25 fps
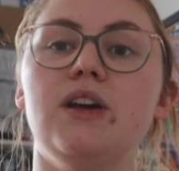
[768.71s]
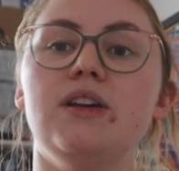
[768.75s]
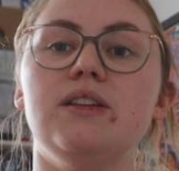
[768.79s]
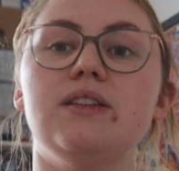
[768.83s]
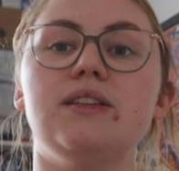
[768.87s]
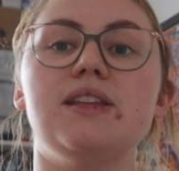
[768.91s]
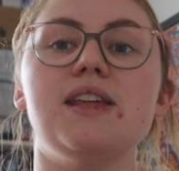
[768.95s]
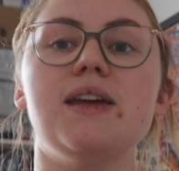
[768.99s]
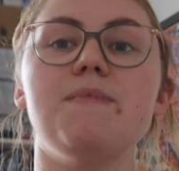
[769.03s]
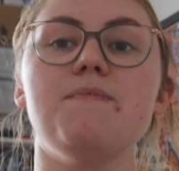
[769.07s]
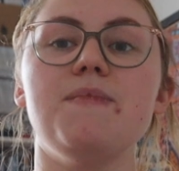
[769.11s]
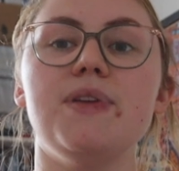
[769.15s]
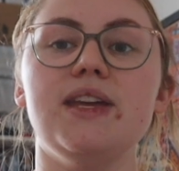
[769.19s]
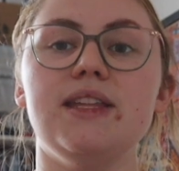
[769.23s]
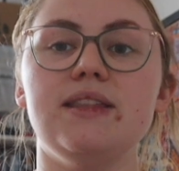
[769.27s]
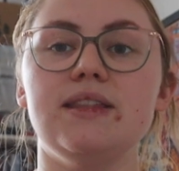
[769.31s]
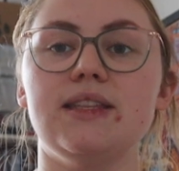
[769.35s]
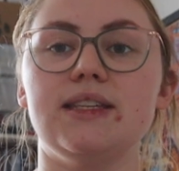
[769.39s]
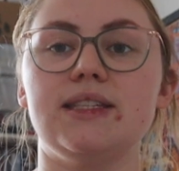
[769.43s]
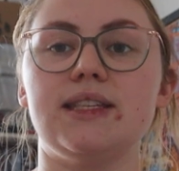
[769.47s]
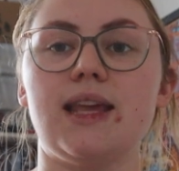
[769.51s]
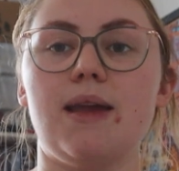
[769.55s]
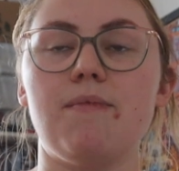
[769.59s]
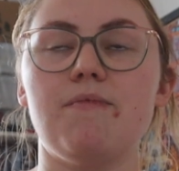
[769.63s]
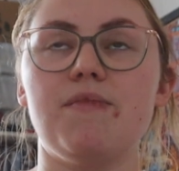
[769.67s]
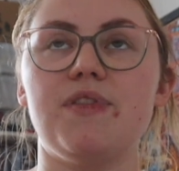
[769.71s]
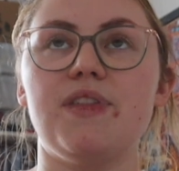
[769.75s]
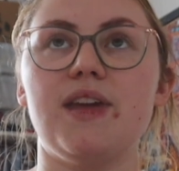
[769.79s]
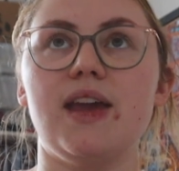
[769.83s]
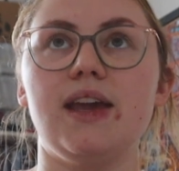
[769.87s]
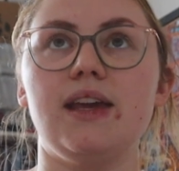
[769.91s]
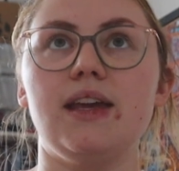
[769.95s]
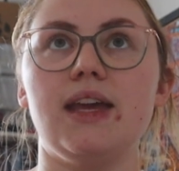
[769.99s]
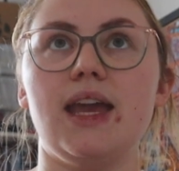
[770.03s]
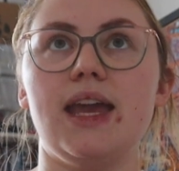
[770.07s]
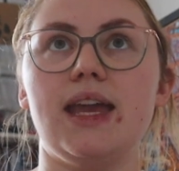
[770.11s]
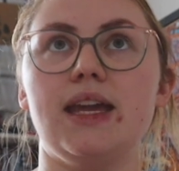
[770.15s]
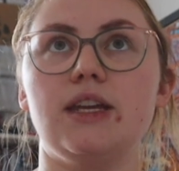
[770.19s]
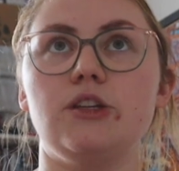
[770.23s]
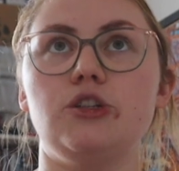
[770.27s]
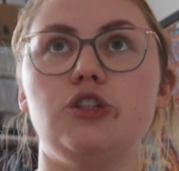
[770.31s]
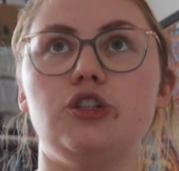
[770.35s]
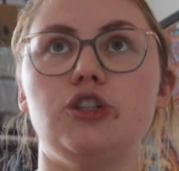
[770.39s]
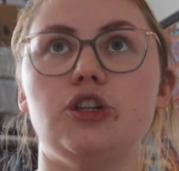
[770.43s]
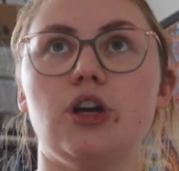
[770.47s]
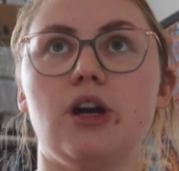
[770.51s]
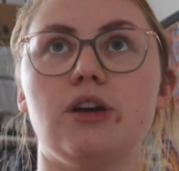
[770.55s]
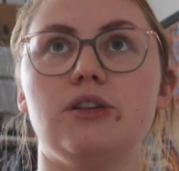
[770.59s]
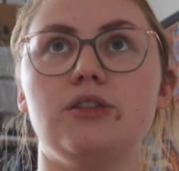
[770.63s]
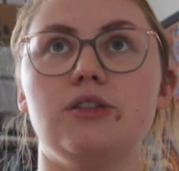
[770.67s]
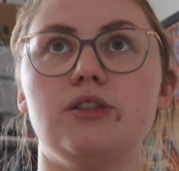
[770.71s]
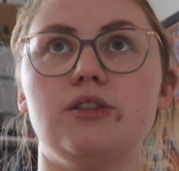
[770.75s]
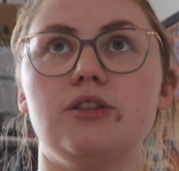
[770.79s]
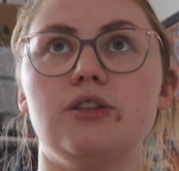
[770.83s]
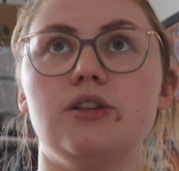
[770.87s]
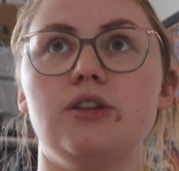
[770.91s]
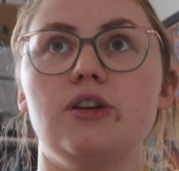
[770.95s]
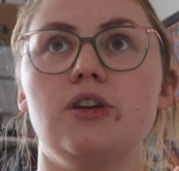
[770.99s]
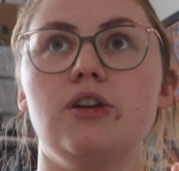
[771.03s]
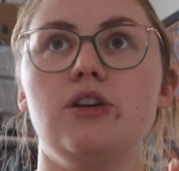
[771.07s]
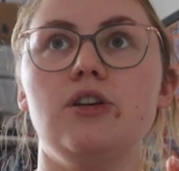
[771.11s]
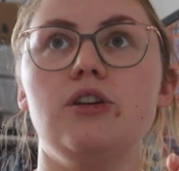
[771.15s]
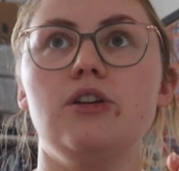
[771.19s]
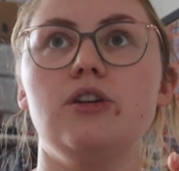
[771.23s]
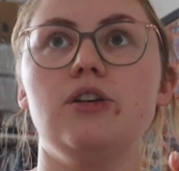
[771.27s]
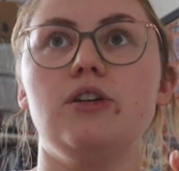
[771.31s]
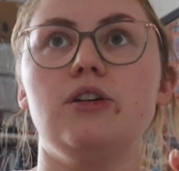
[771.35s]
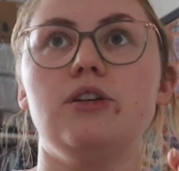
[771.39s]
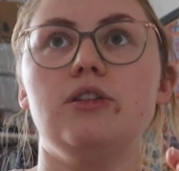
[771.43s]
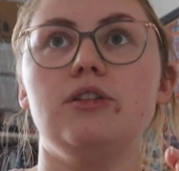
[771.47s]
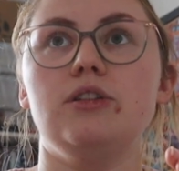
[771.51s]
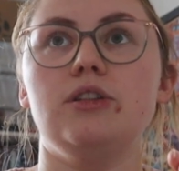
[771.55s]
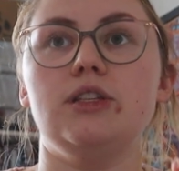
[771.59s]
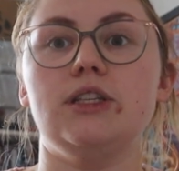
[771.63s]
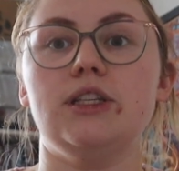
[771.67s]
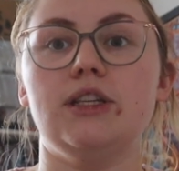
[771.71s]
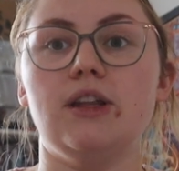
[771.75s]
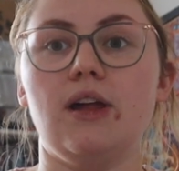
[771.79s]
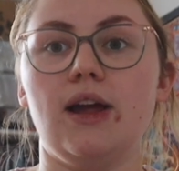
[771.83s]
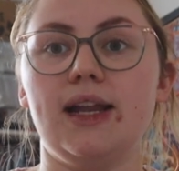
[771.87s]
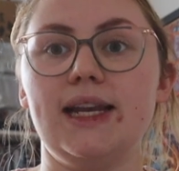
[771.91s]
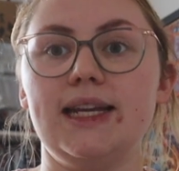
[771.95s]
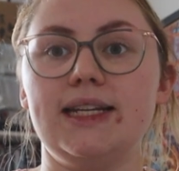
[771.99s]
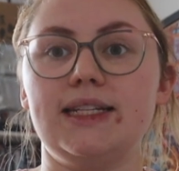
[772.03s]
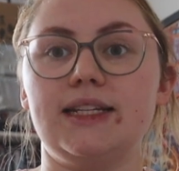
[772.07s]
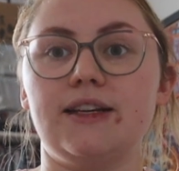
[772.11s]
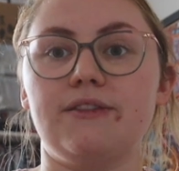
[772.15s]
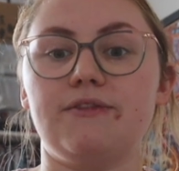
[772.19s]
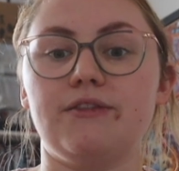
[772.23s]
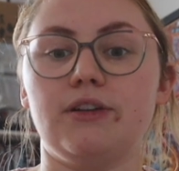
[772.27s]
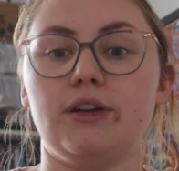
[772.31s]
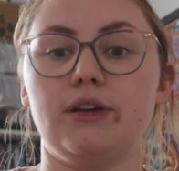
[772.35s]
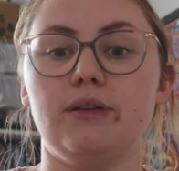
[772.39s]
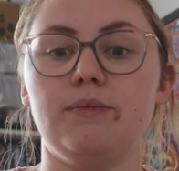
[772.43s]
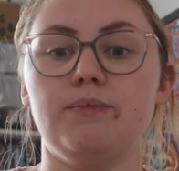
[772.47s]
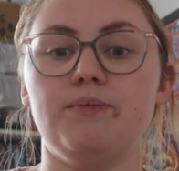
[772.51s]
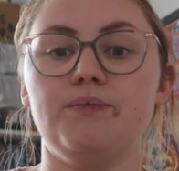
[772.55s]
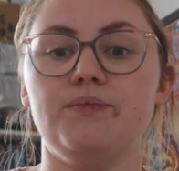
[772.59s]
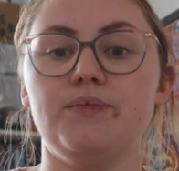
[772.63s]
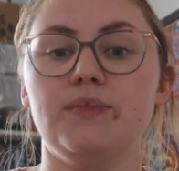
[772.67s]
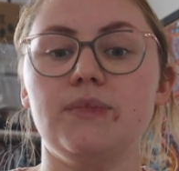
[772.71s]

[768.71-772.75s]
So they mean the same thing, it's just slightly different.